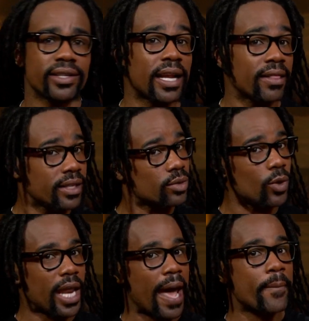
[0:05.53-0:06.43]
Now, this
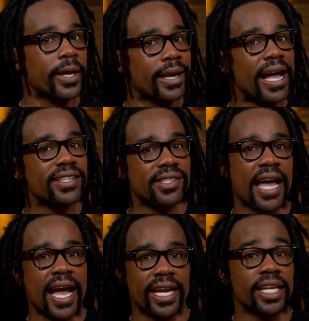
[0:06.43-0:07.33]
one happened last
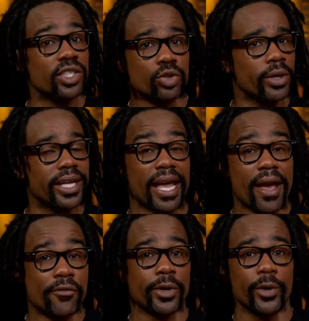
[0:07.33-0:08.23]
night, and it's trending
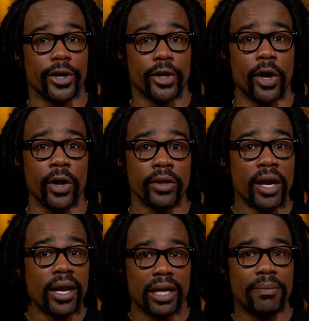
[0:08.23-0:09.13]
everywhere, y'all.
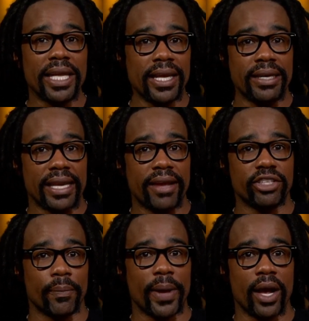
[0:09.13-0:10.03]
Comedian Dave
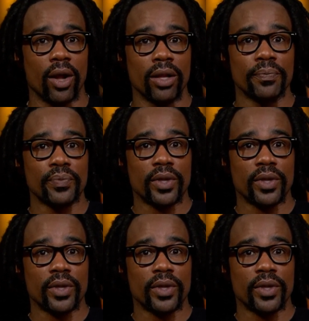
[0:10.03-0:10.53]
Chappelle